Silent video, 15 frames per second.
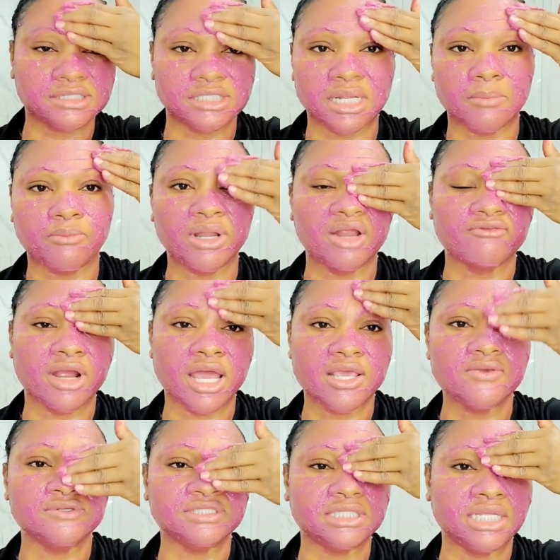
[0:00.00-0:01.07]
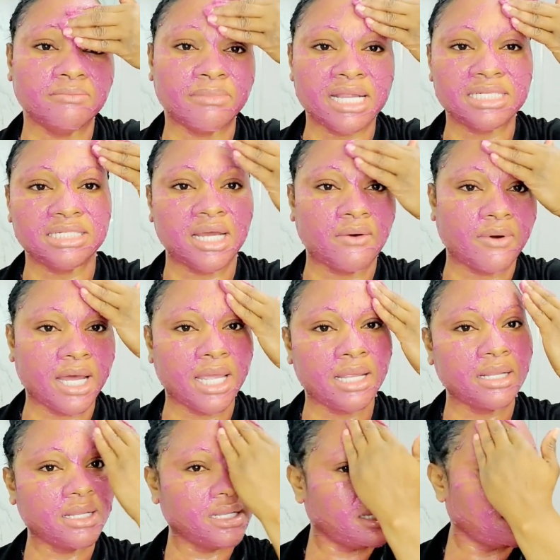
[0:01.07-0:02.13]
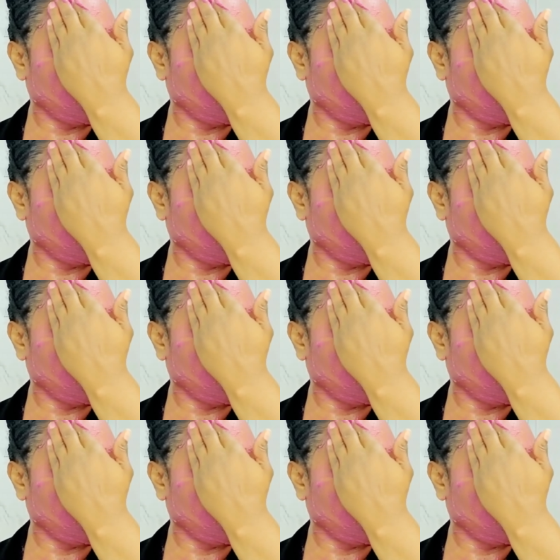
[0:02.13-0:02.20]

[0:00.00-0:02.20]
sucks it up whenever I use it in my DIY.